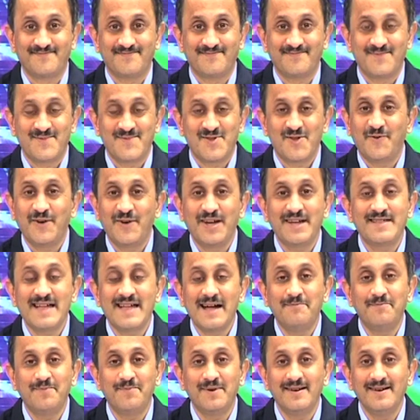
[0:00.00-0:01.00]
So, for
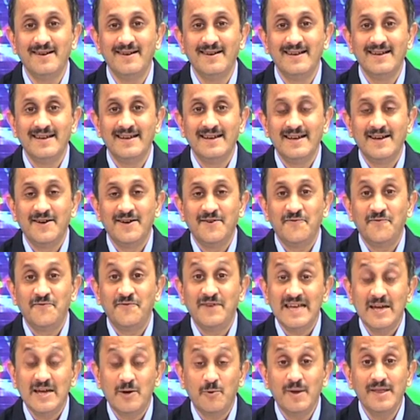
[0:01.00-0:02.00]
example,
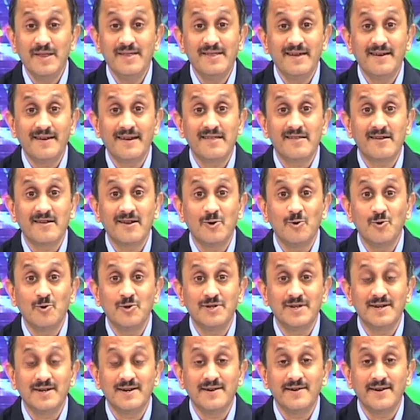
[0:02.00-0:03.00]
frequency
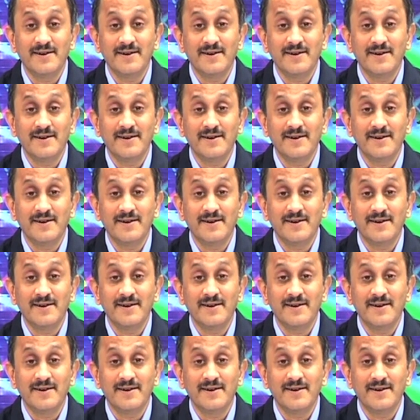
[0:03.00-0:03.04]
resolution